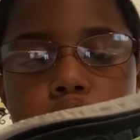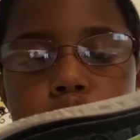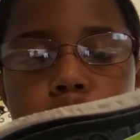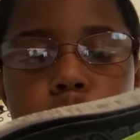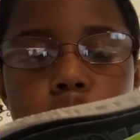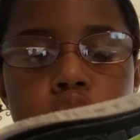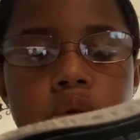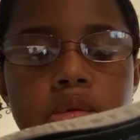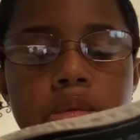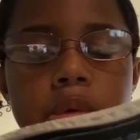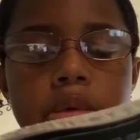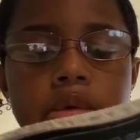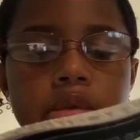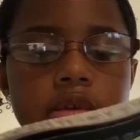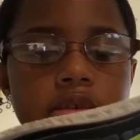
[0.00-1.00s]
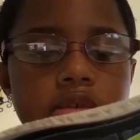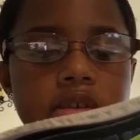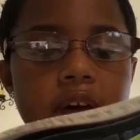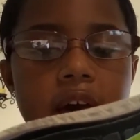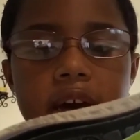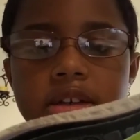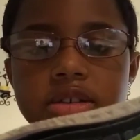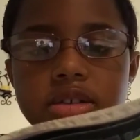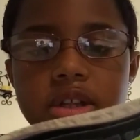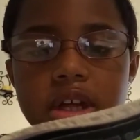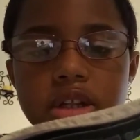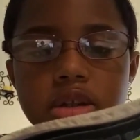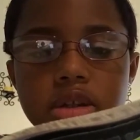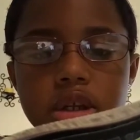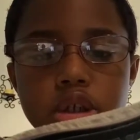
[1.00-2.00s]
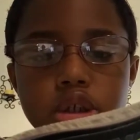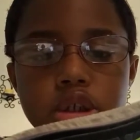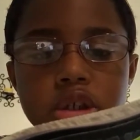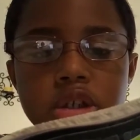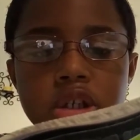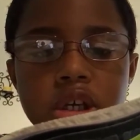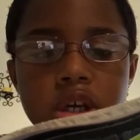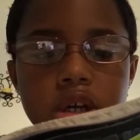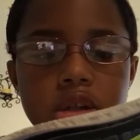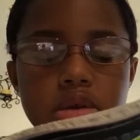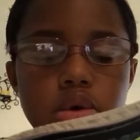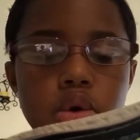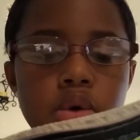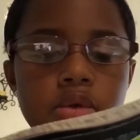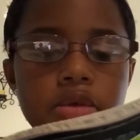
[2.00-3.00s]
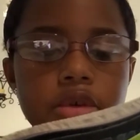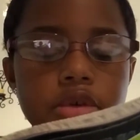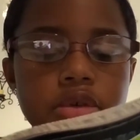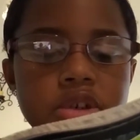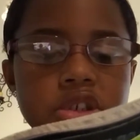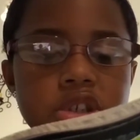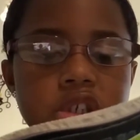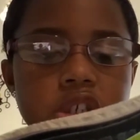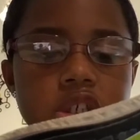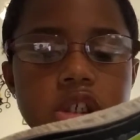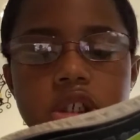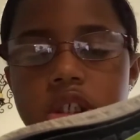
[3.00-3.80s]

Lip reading: Do you remember the sacks that Duchess kicked over, Christy?